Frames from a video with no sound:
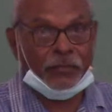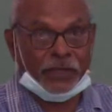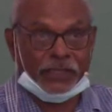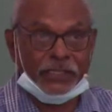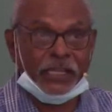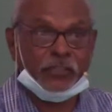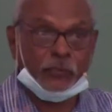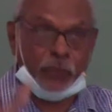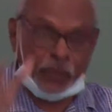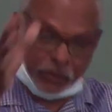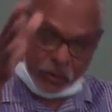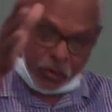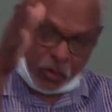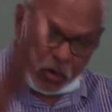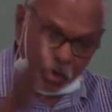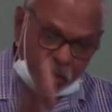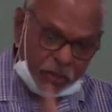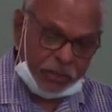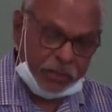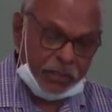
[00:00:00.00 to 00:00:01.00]
that's what
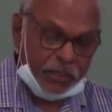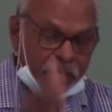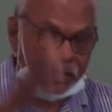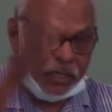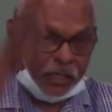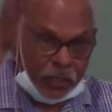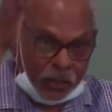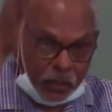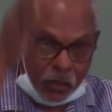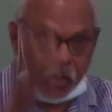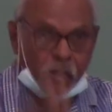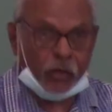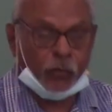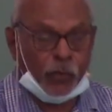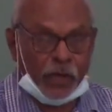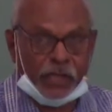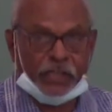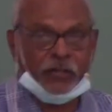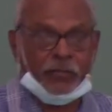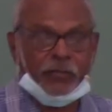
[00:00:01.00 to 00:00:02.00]
God
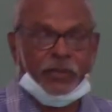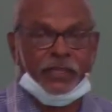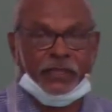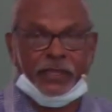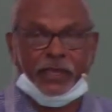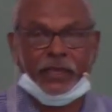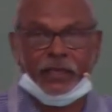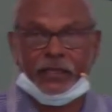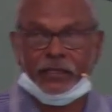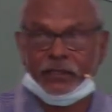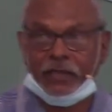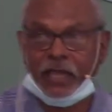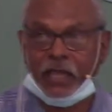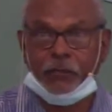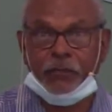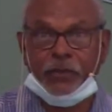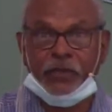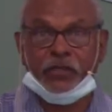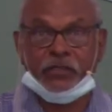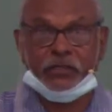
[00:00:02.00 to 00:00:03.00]
wanted me there. And
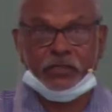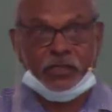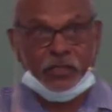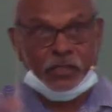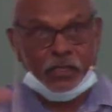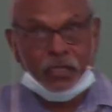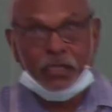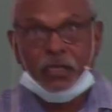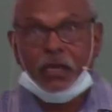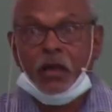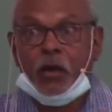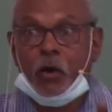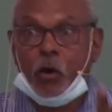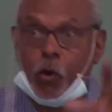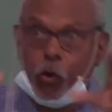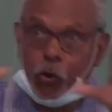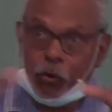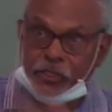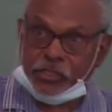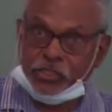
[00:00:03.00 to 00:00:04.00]
because
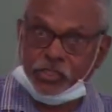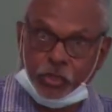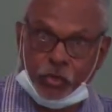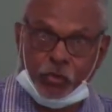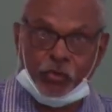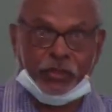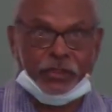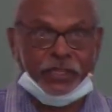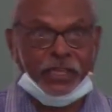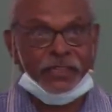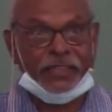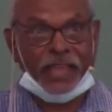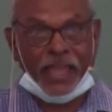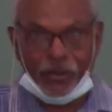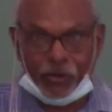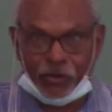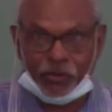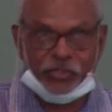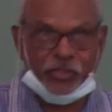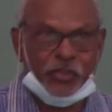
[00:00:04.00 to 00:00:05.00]
all the children there, they
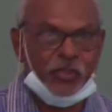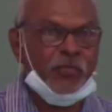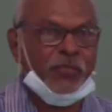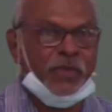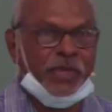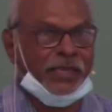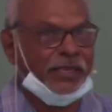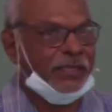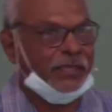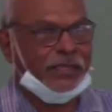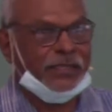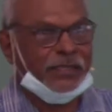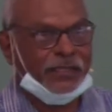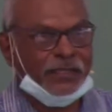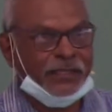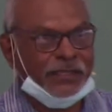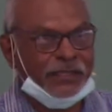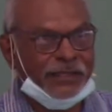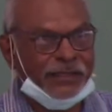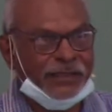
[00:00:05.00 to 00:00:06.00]
all knew me.
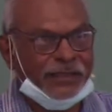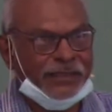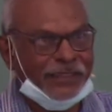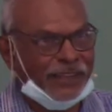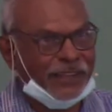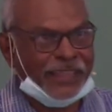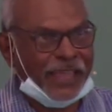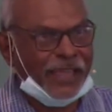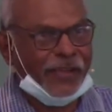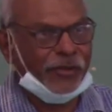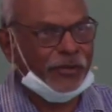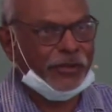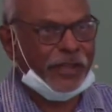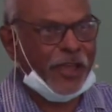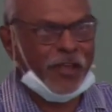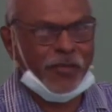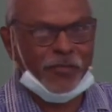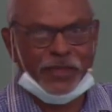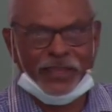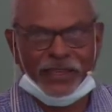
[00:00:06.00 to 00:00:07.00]
You know, they all know
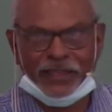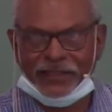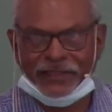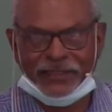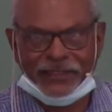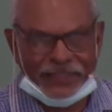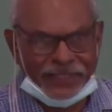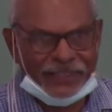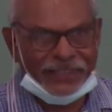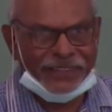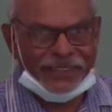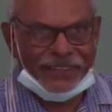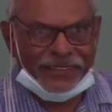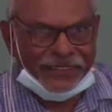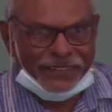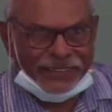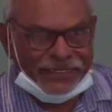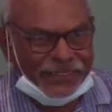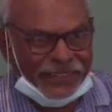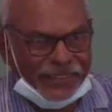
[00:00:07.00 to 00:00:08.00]
me. And
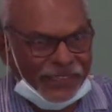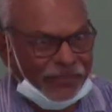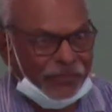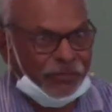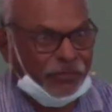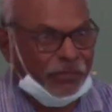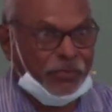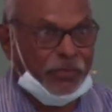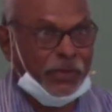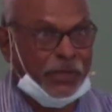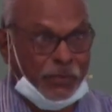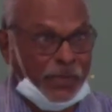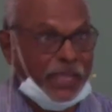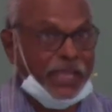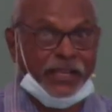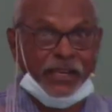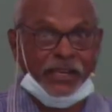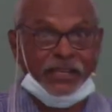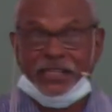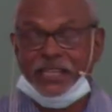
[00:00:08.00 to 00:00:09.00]
being an
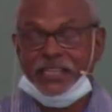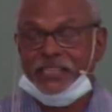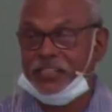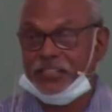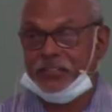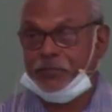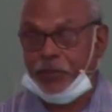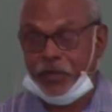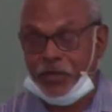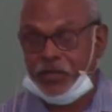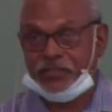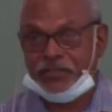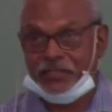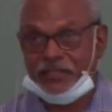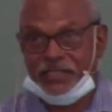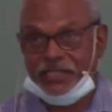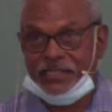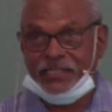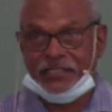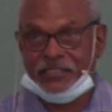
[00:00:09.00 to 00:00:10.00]
indigenous person,
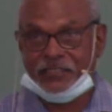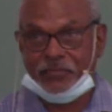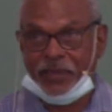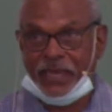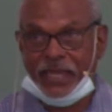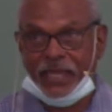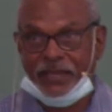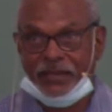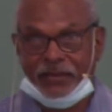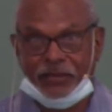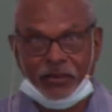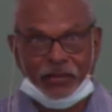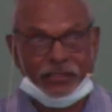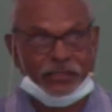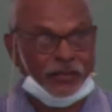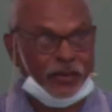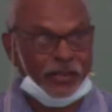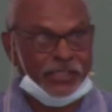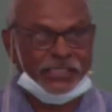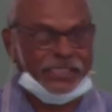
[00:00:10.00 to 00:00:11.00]
indigenous man,
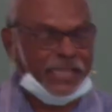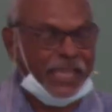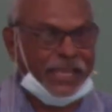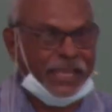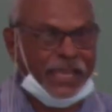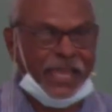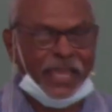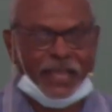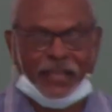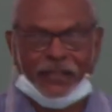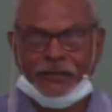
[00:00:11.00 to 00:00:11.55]
I stand out.